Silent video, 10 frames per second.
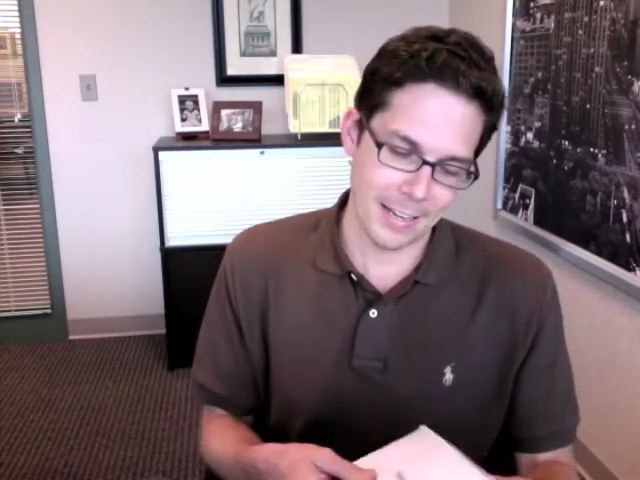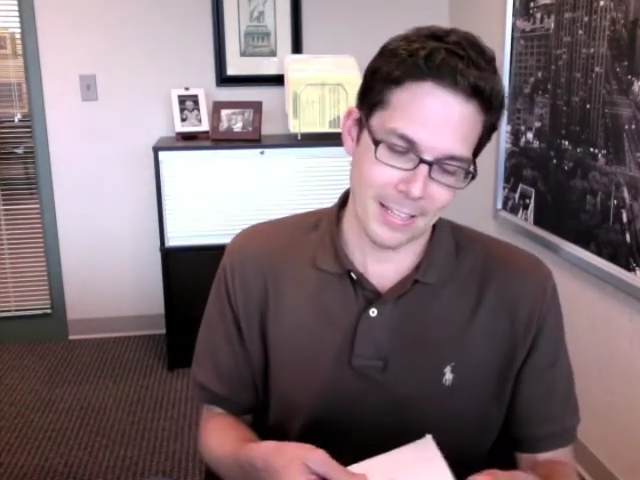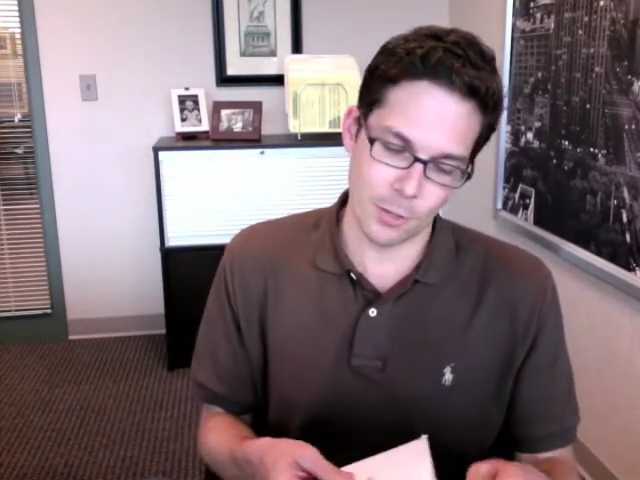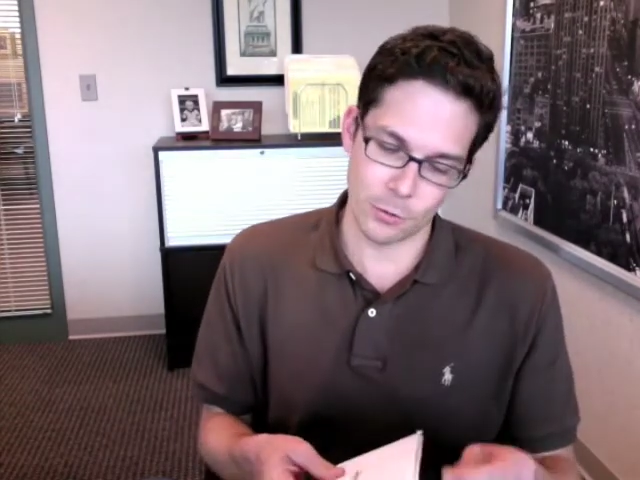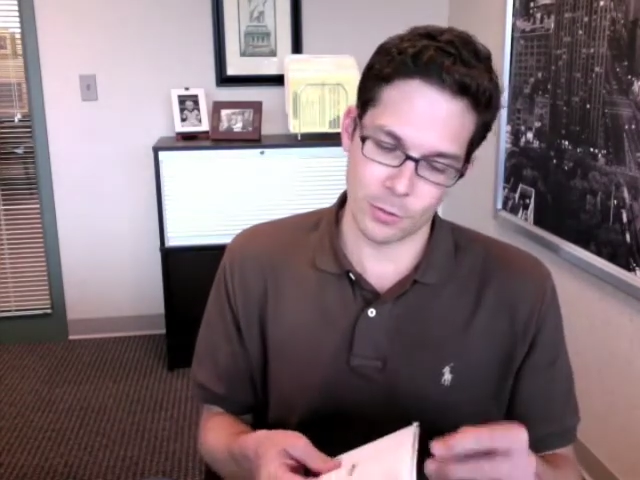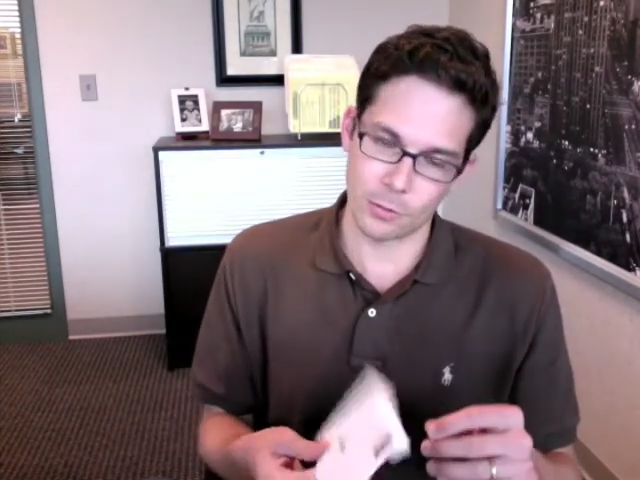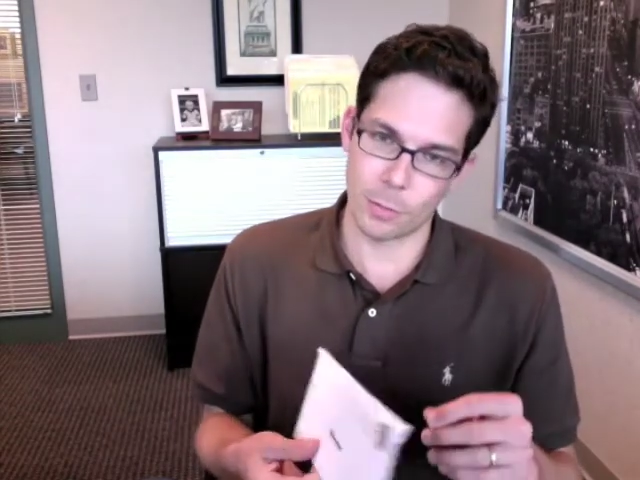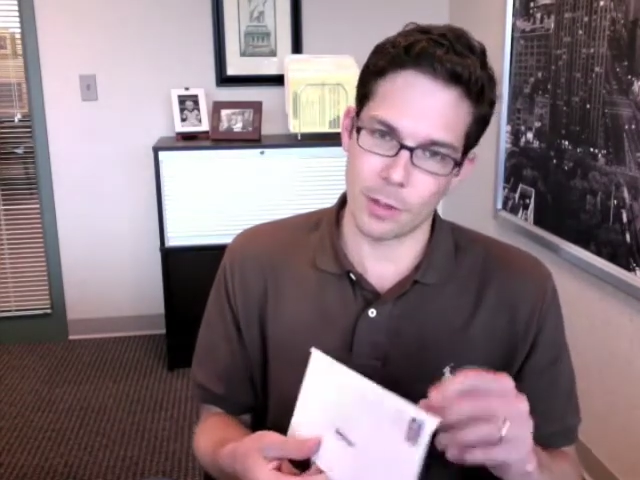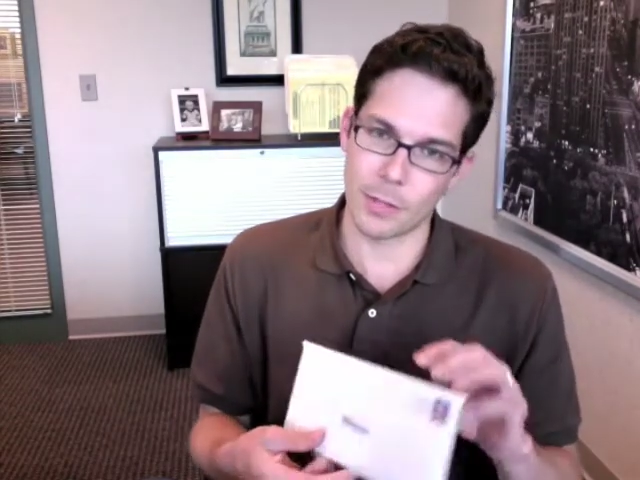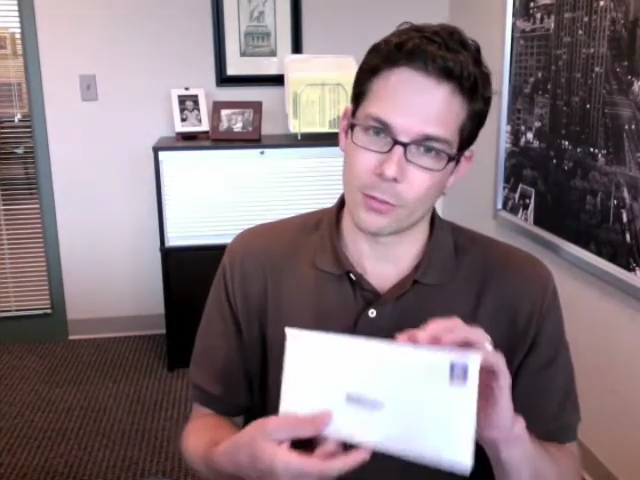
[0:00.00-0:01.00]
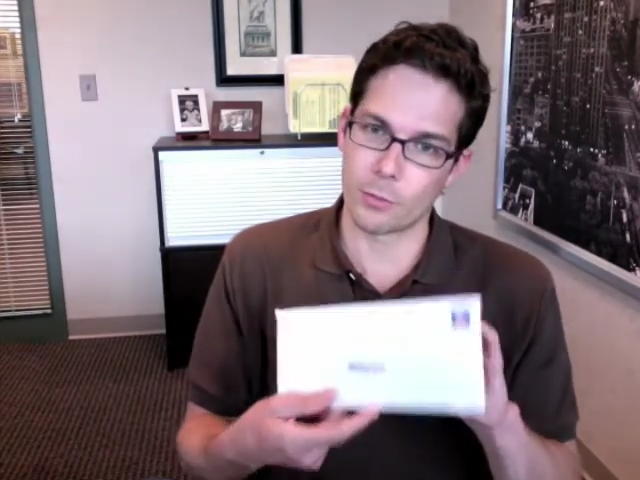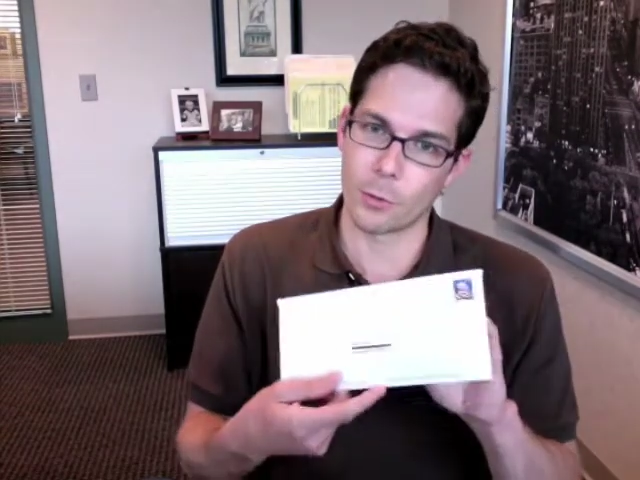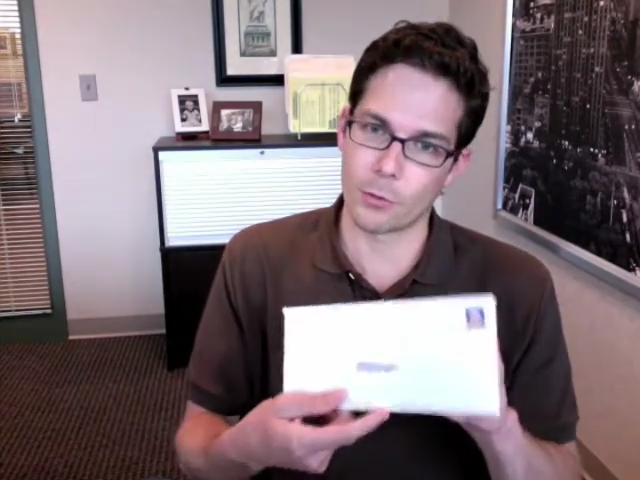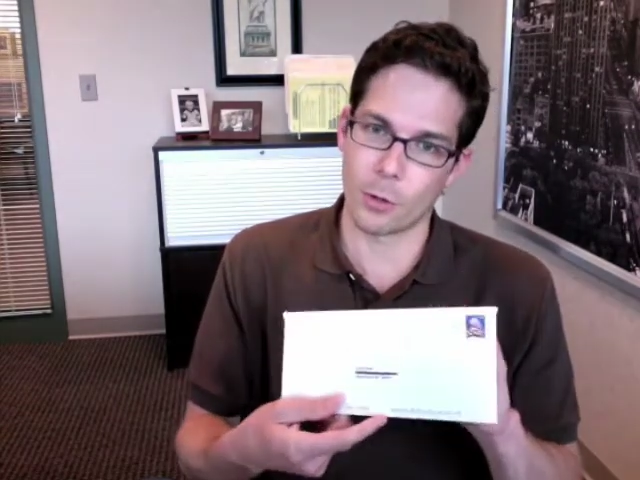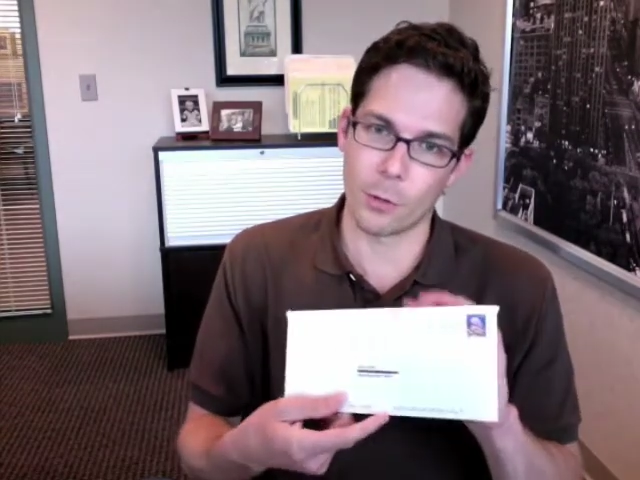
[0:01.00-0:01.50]
here's some of the things.
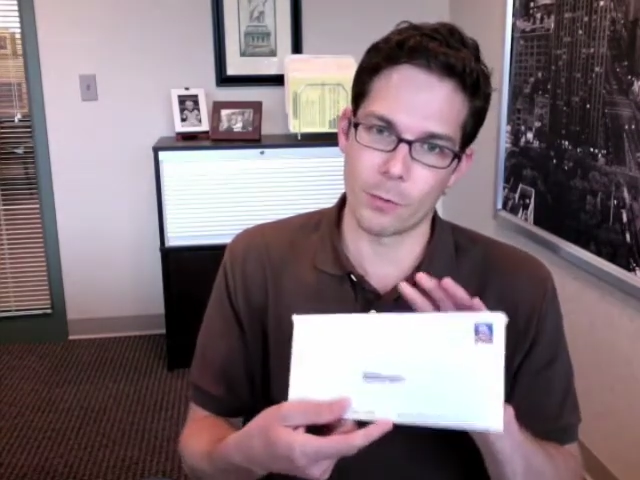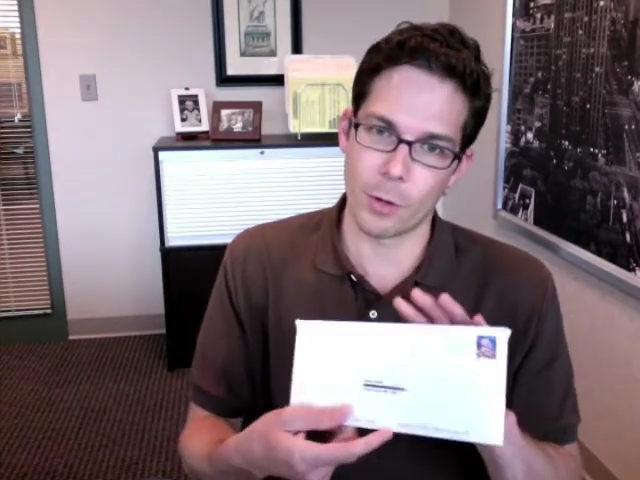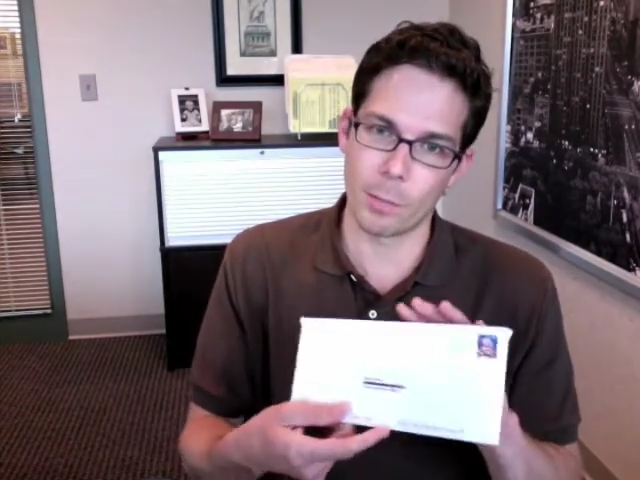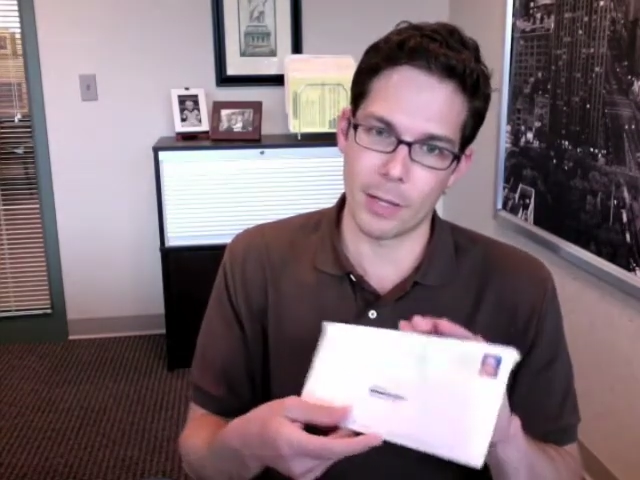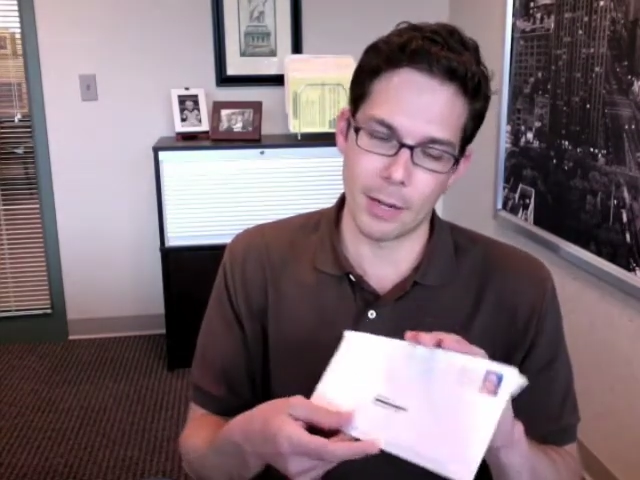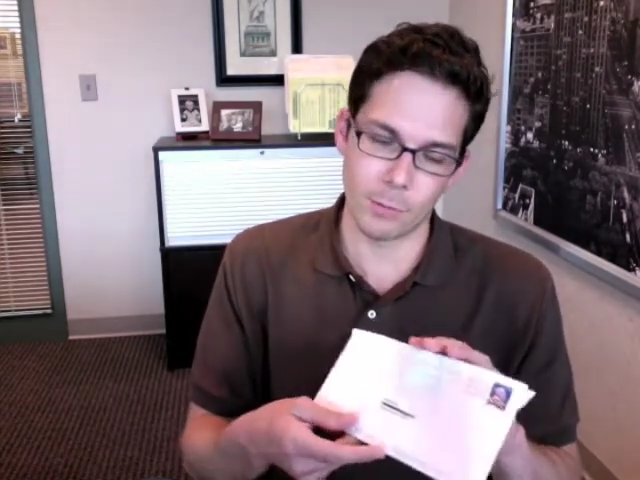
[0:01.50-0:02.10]
First of all, very plain